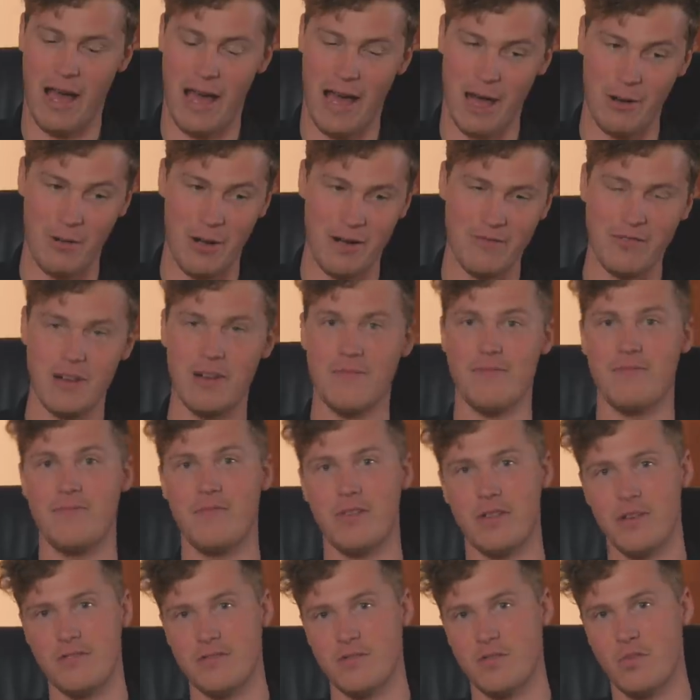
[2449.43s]
However,
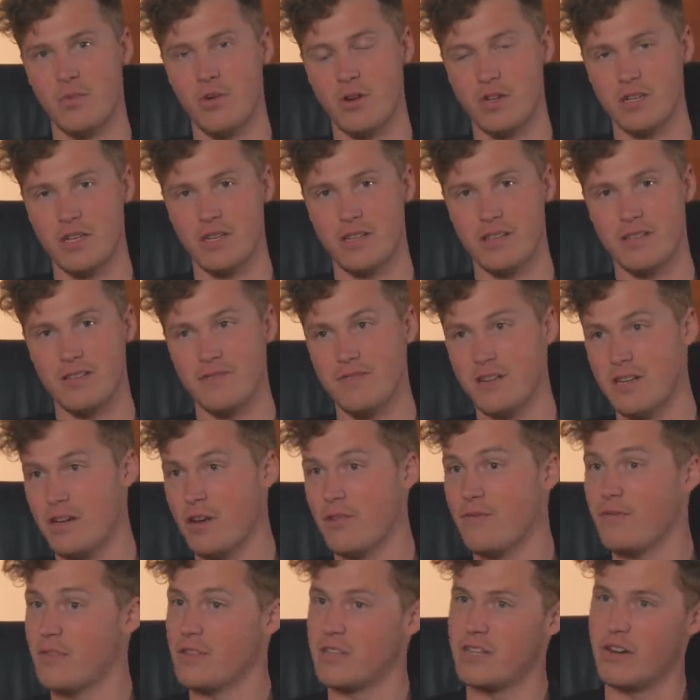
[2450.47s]
for those of you watching the
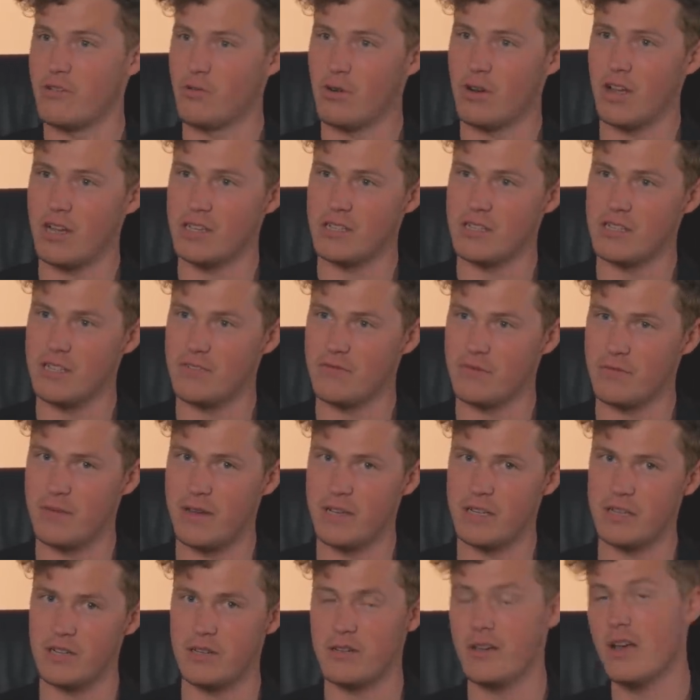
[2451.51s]
video for the general license
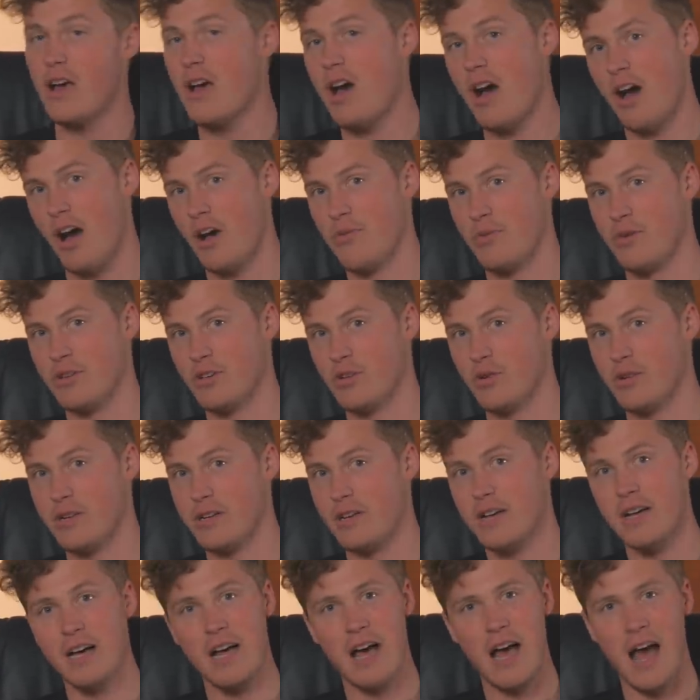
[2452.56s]
information, hope you enjoyed.